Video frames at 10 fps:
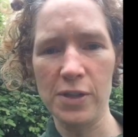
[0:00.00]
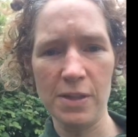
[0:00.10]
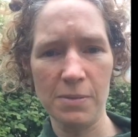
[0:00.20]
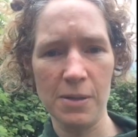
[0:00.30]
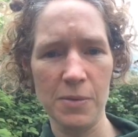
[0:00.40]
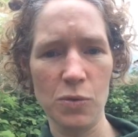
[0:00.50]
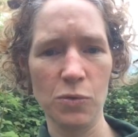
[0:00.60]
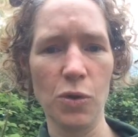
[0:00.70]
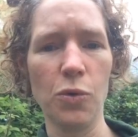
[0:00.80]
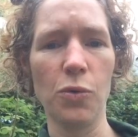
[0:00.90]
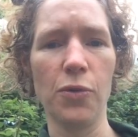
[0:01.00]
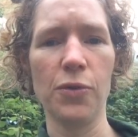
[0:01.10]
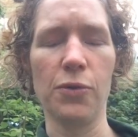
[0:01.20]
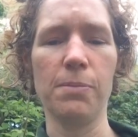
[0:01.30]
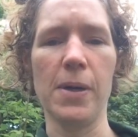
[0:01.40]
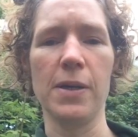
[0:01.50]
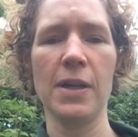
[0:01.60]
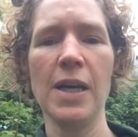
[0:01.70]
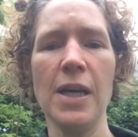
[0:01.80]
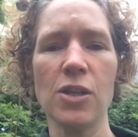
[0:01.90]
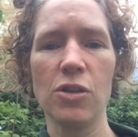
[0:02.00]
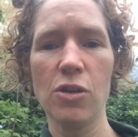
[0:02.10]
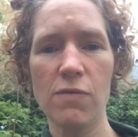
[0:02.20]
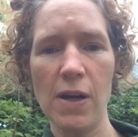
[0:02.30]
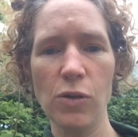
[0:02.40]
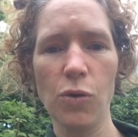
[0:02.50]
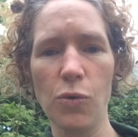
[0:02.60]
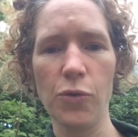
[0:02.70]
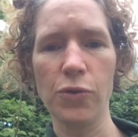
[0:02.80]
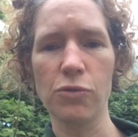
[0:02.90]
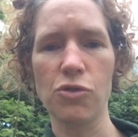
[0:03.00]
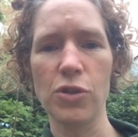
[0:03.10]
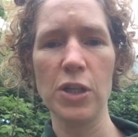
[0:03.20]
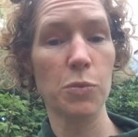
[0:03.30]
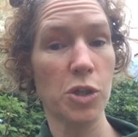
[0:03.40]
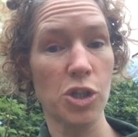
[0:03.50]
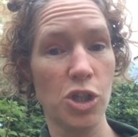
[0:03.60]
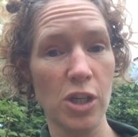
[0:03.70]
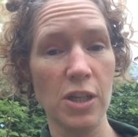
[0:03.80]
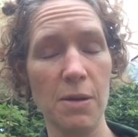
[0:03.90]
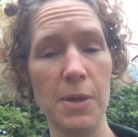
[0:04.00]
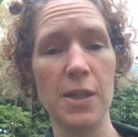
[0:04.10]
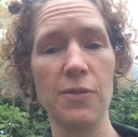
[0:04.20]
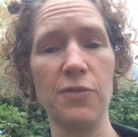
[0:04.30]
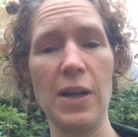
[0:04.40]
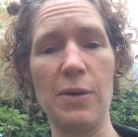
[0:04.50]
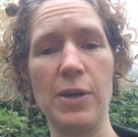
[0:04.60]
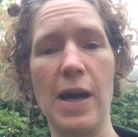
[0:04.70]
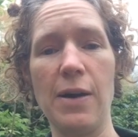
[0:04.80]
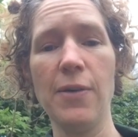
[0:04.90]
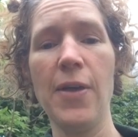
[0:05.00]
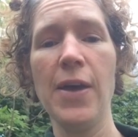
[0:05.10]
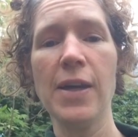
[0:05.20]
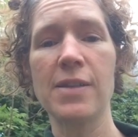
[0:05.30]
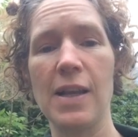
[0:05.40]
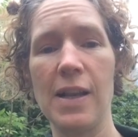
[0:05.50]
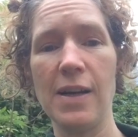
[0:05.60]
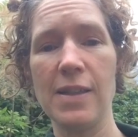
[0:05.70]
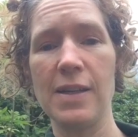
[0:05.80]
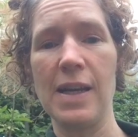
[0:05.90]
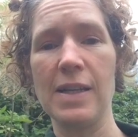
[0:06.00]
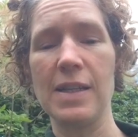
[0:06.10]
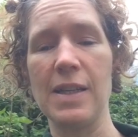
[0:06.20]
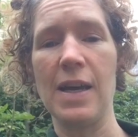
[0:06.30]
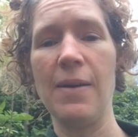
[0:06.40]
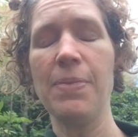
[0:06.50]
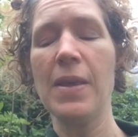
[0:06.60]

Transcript: They're sometimes called the hawthorn bug. So look around hawthorn trees, which are just coming into flower now because they like the nectar there.